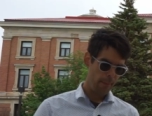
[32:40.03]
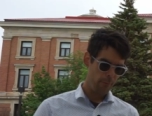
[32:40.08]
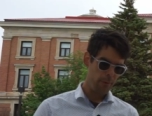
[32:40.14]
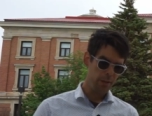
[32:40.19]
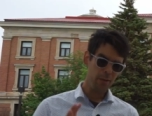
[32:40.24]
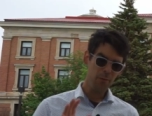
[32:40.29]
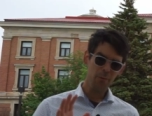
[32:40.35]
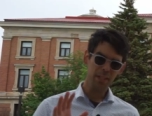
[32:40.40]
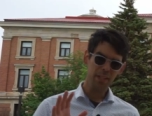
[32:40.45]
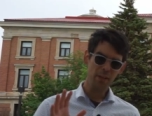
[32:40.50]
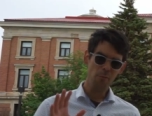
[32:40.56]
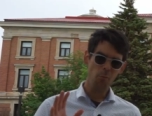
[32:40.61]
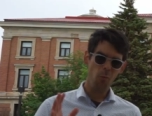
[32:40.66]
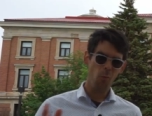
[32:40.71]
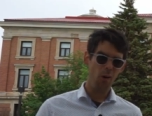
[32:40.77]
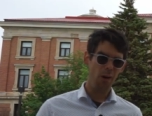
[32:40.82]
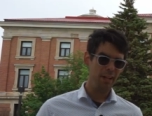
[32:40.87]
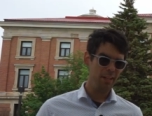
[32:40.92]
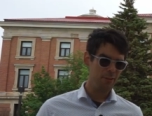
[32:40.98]
We don't really
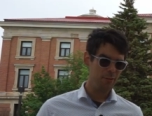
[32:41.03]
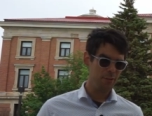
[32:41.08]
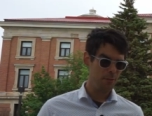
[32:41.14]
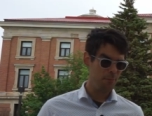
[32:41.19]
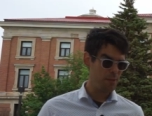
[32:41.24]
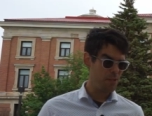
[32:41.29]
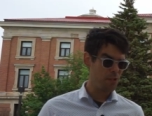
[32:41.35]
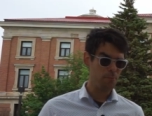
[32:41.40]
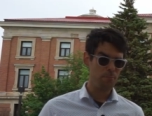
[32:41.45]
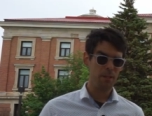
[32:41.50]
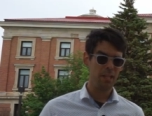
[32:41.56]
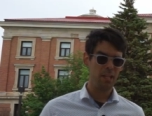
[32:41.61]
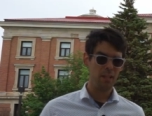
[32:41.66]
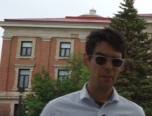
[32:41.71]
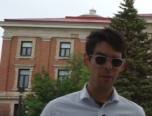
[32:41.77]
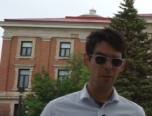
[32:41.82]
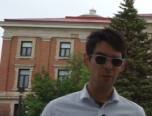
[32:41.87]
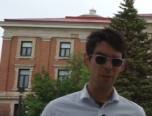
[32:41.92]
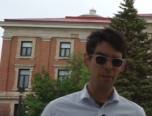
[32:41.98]
want to be
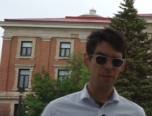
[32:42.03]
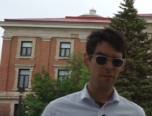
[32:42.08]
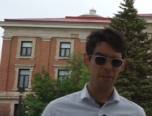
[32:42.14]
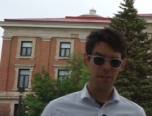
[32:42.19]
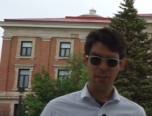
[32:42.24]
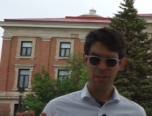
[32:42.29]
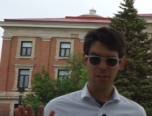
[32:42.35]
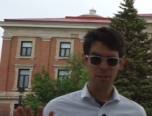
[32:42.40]
spinning though. It's still